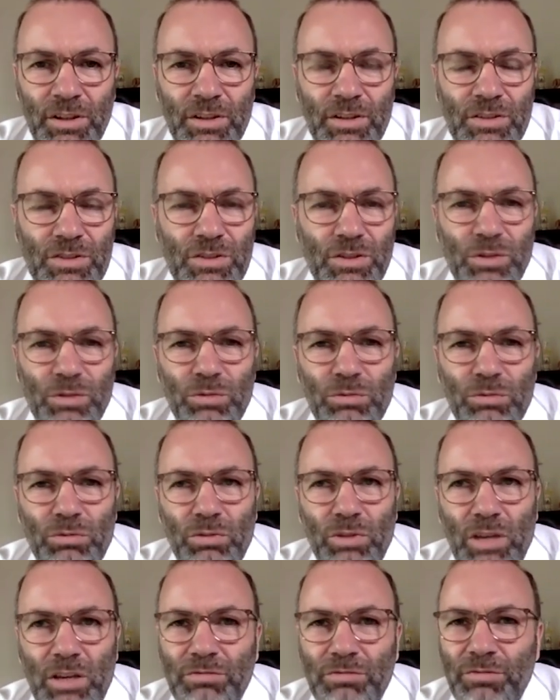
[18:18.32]

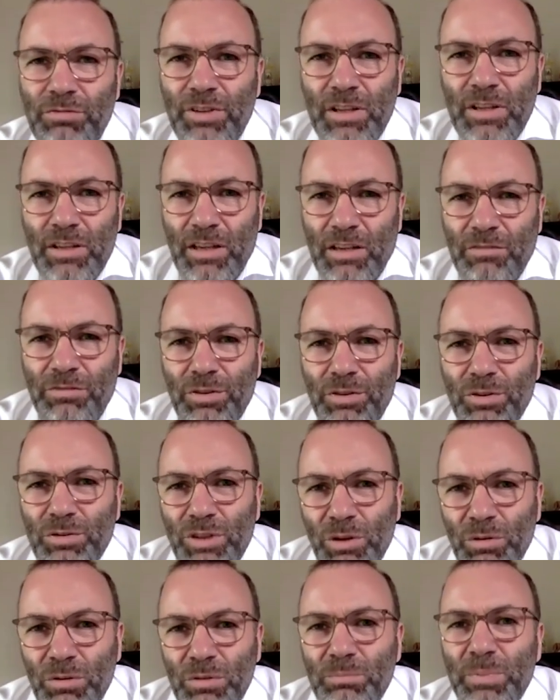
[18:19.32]
So if you
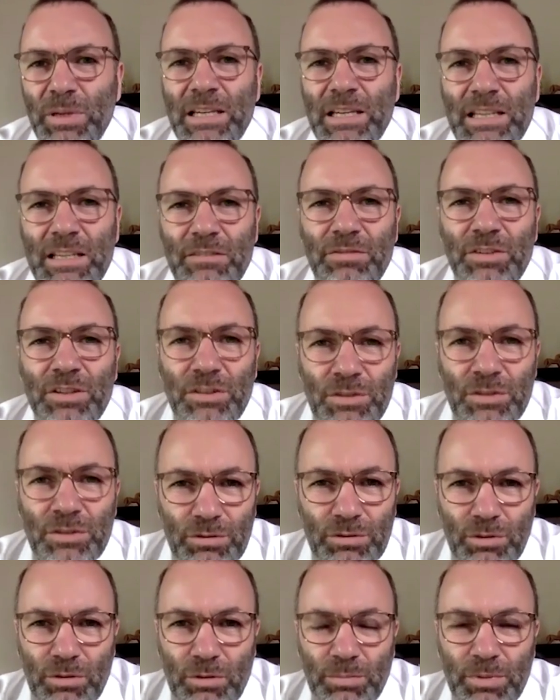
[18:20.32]
don't believe in
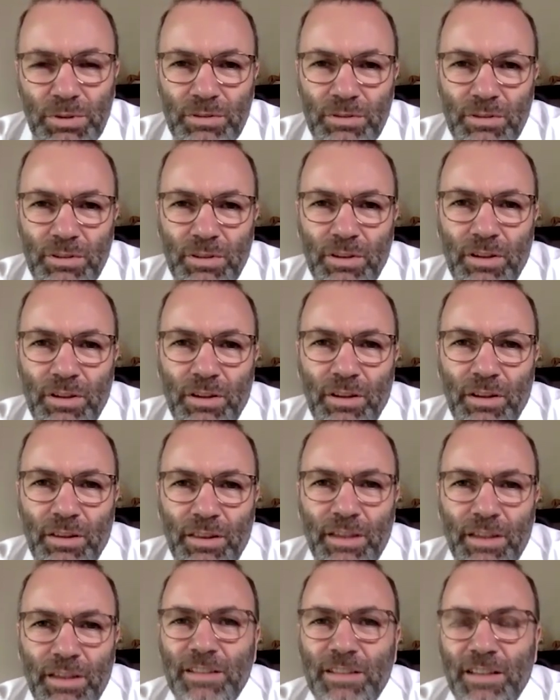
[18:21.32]
Europe,
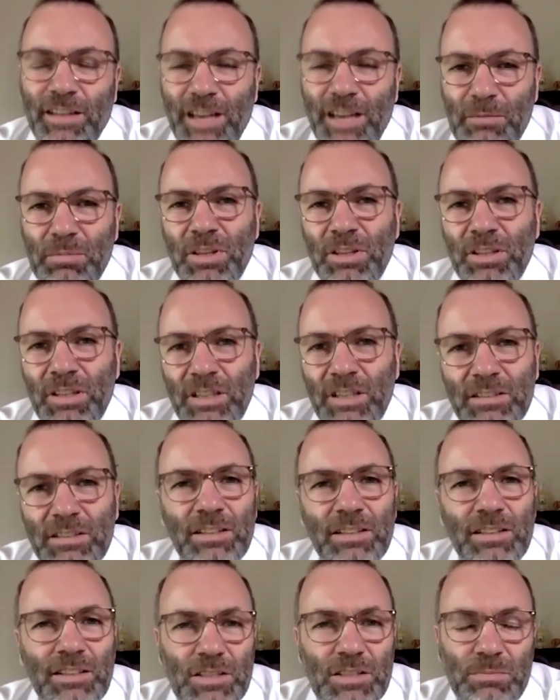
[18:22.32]
then it can happen that
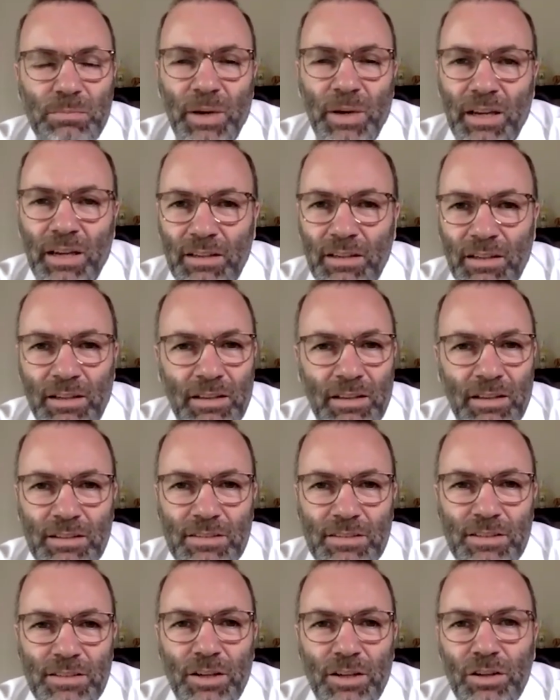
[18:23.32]
Italy and Spain and
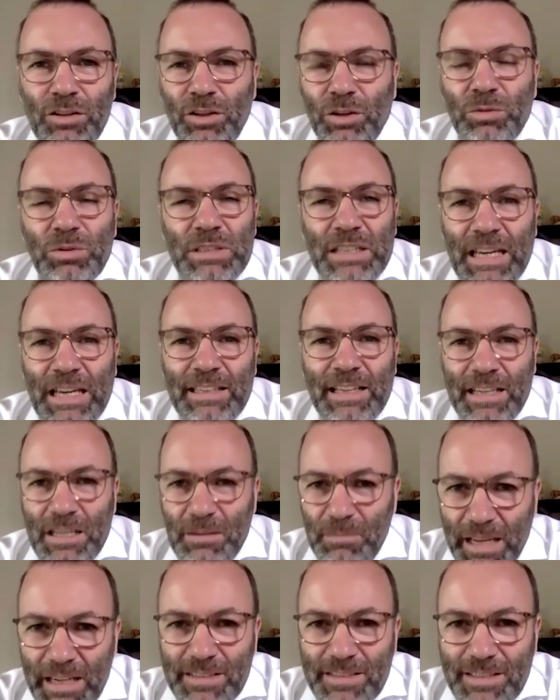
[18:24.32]
others don't get any
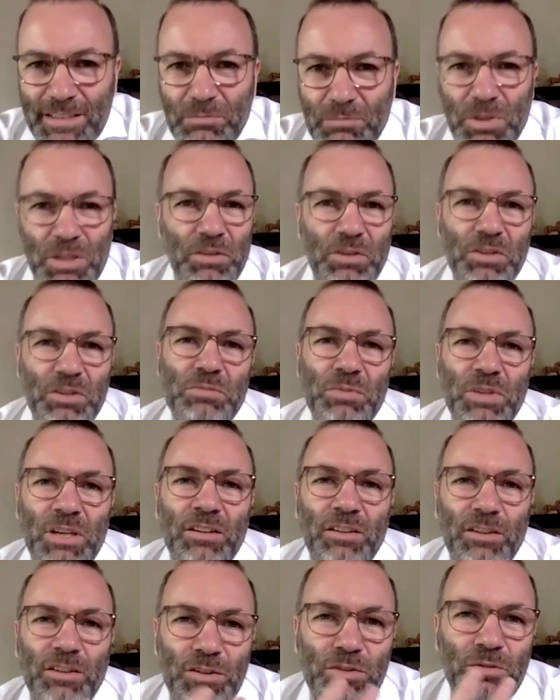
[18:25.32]
medicine because we
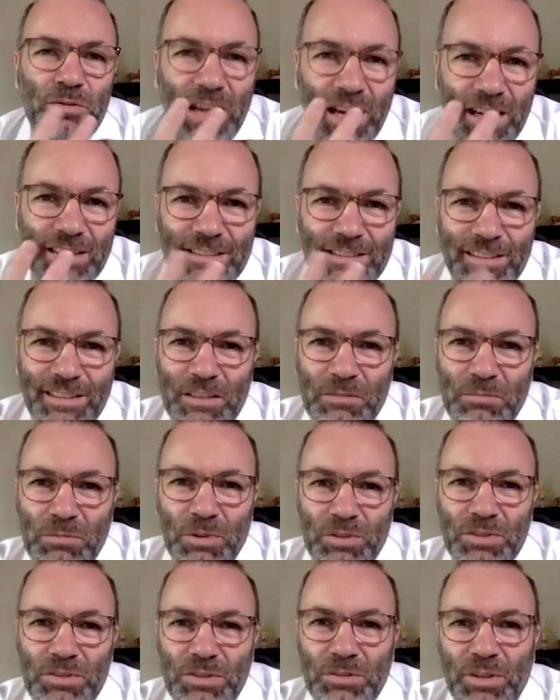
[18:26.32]
are not united
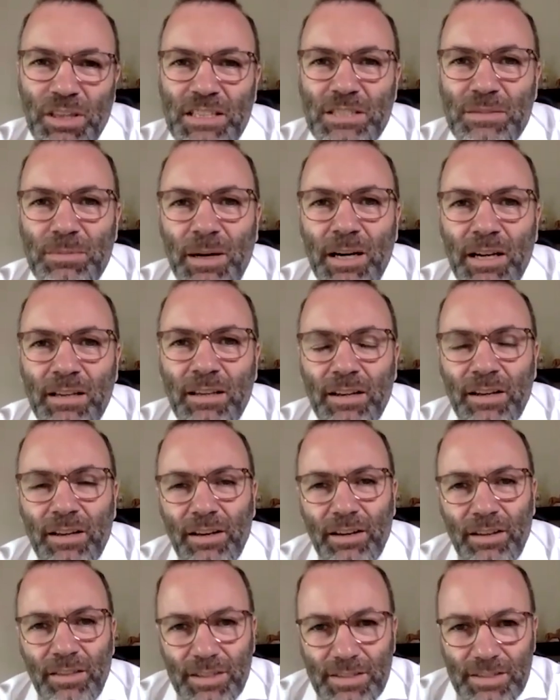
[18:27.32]
anymore. So that's why
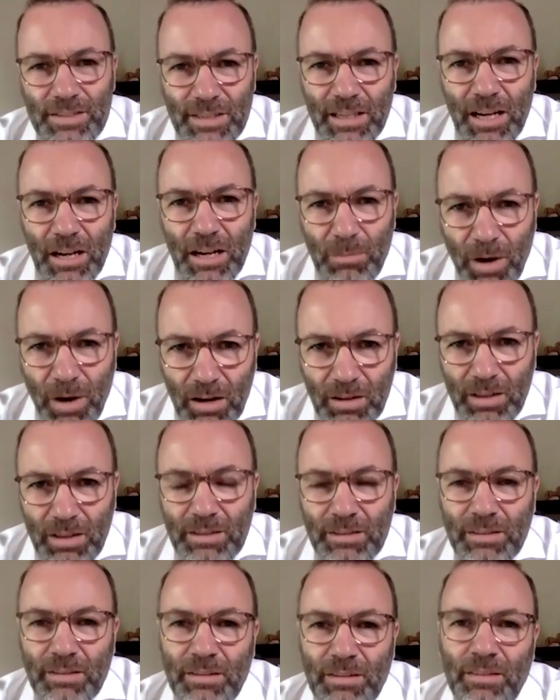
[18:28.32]
the single
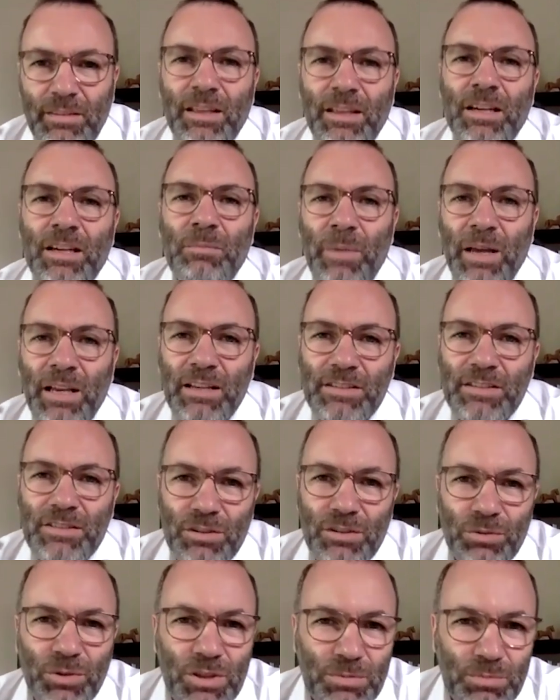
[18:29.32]
market, that a
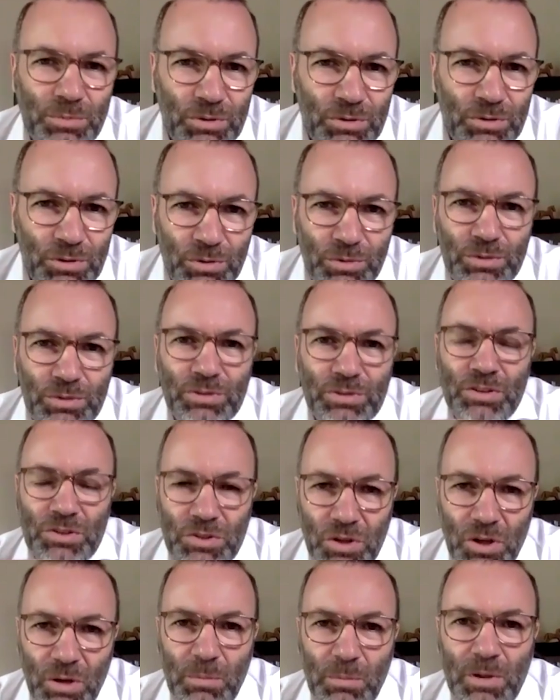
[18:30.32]
medicine who is produced in
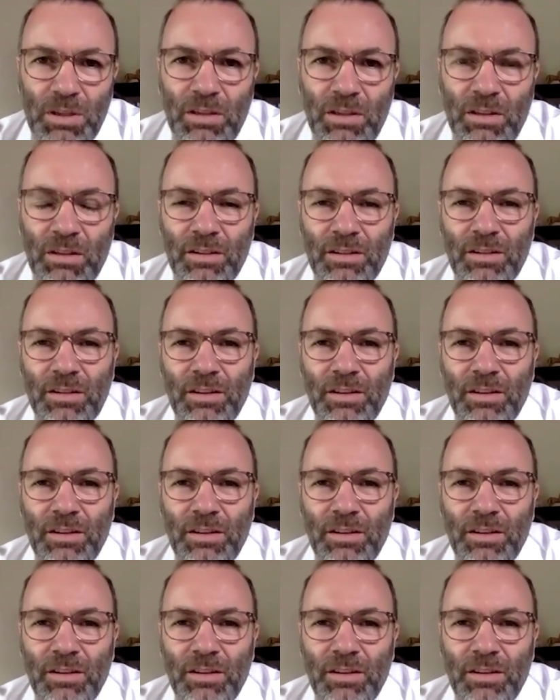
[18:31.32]
Germany